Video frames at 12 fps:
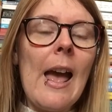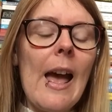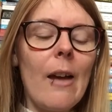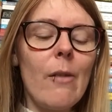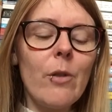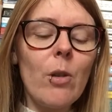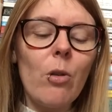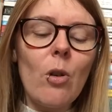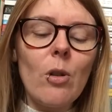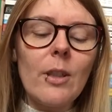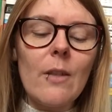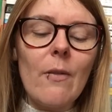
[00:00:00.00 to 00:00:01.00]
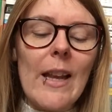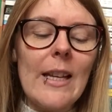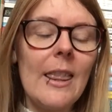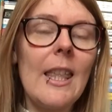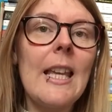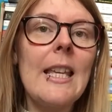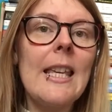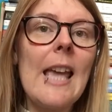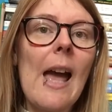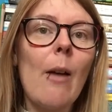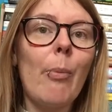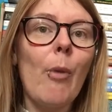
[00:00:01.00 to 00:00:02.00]
Have you thought of anything
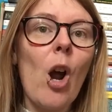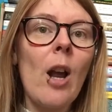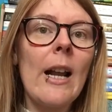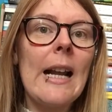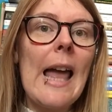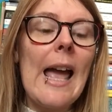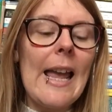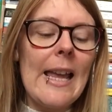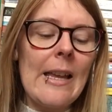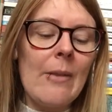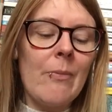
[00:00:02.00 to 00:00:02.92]
yet, Brongley?